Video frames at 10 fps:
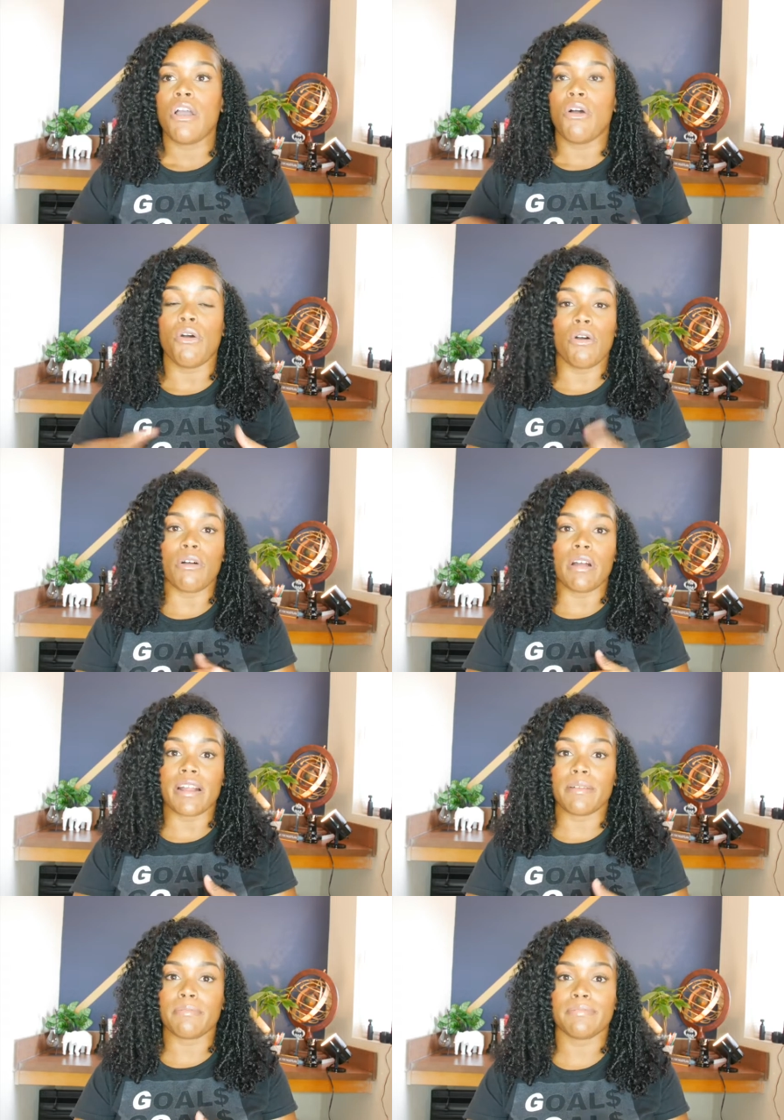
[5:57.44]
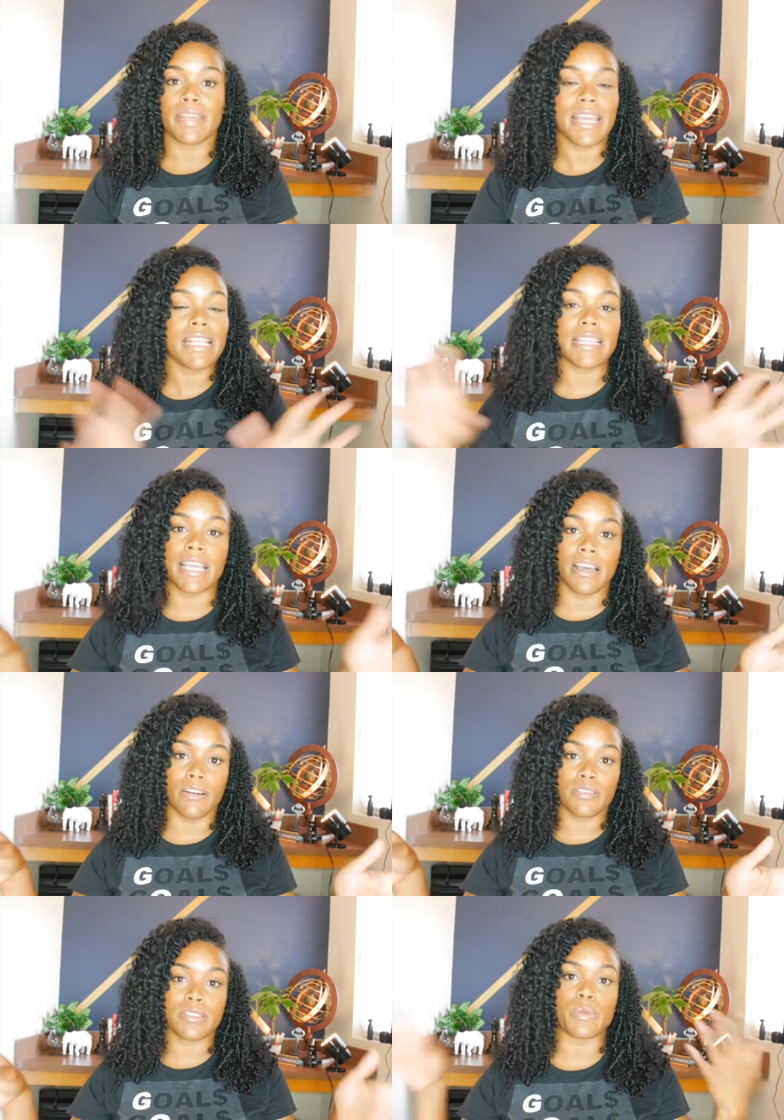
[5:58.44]
or anything
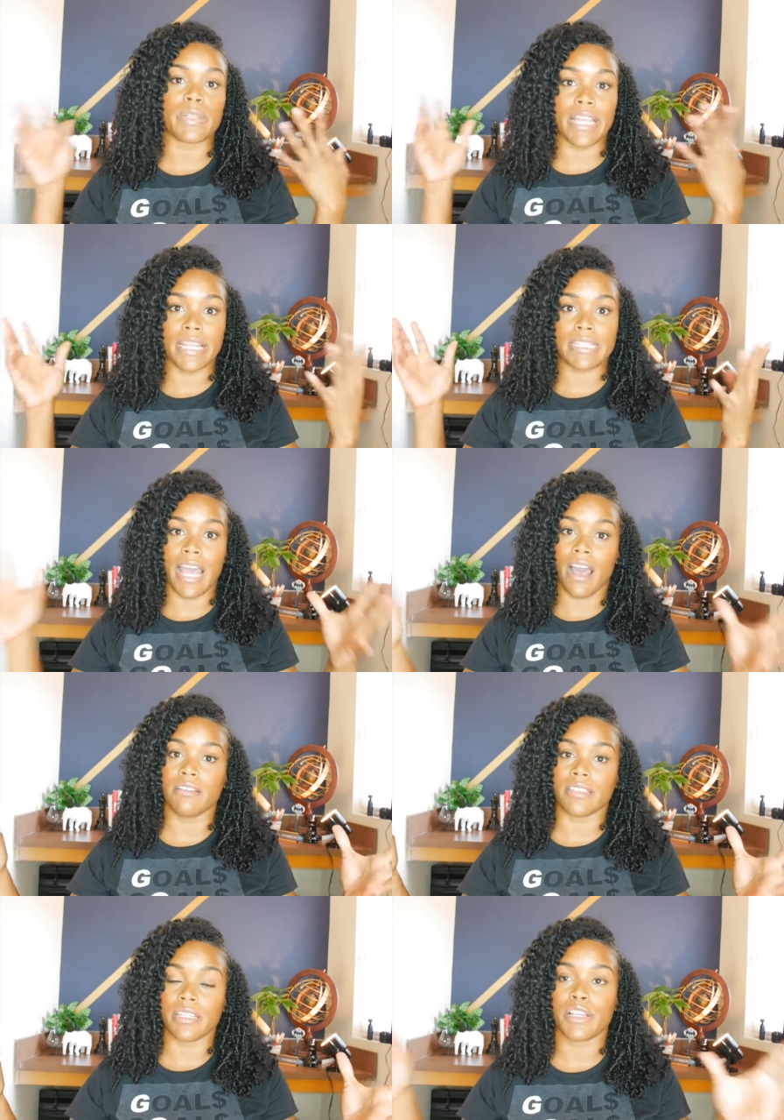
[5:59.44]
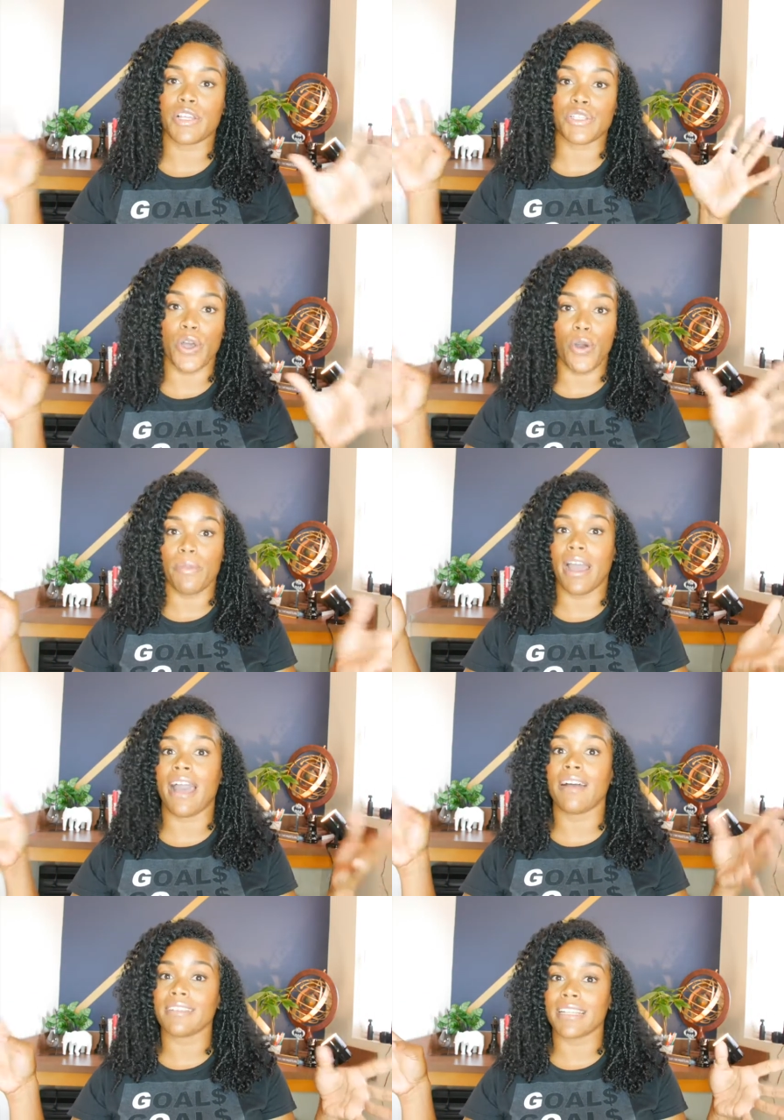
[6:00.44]
else related to housing. So my
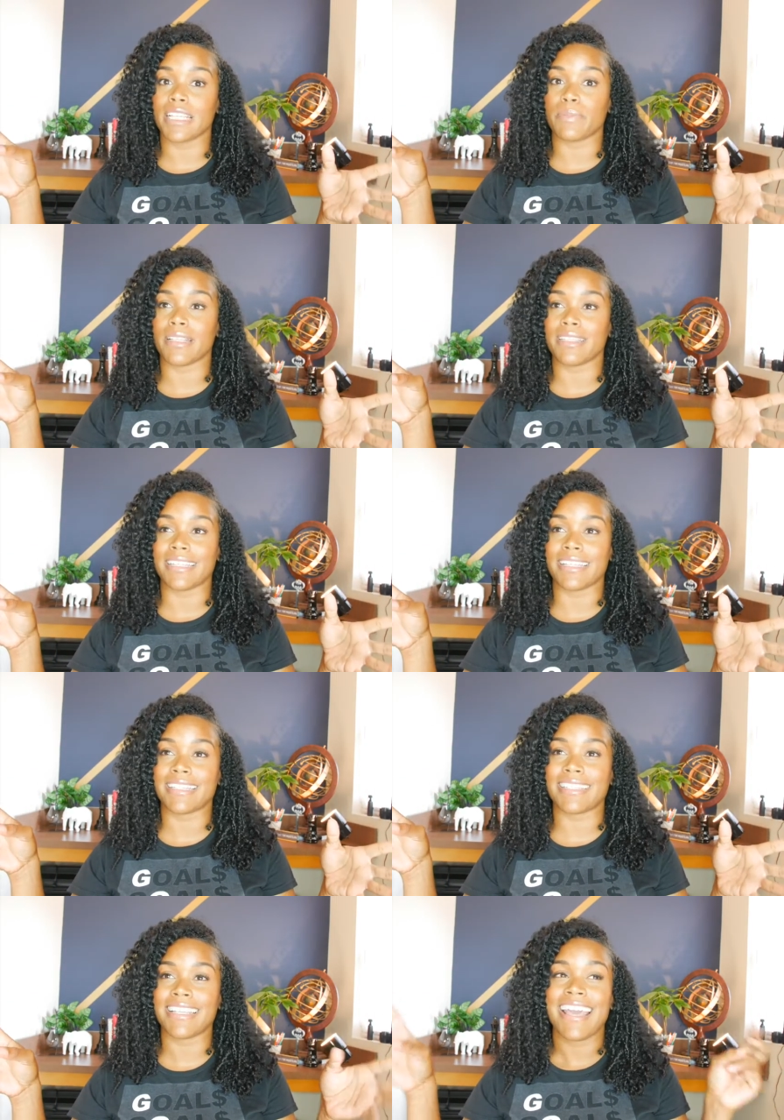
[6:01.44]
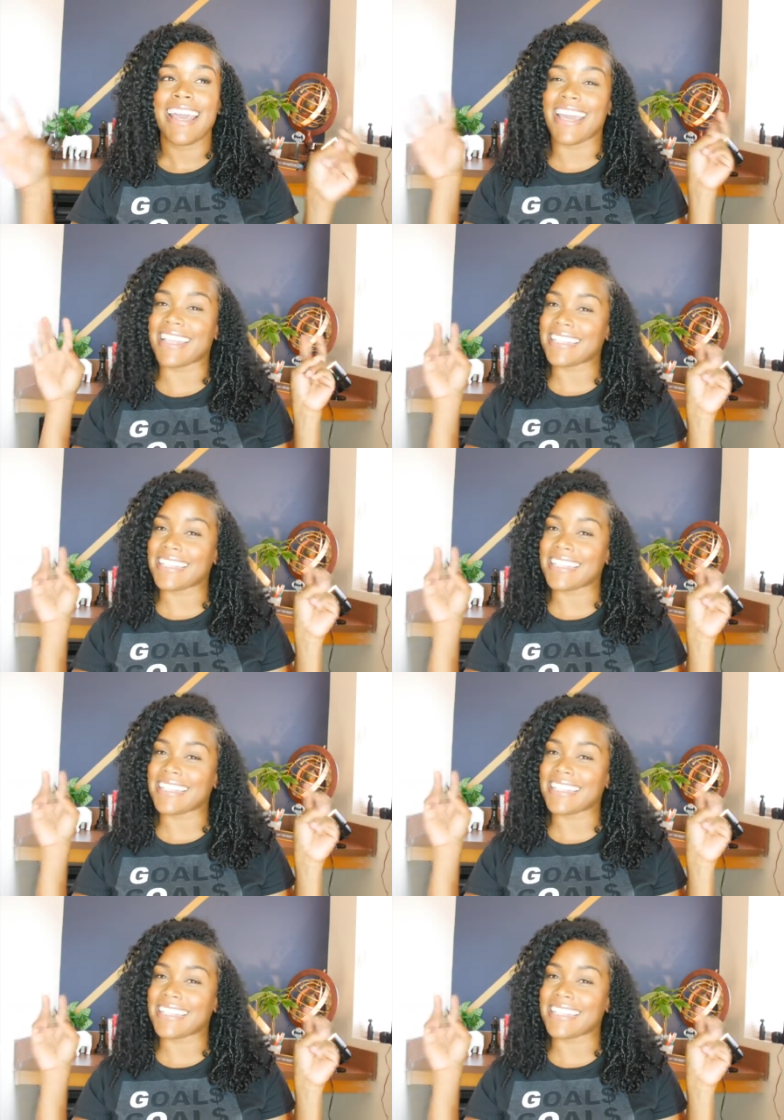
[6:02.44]
housing expenses, and it's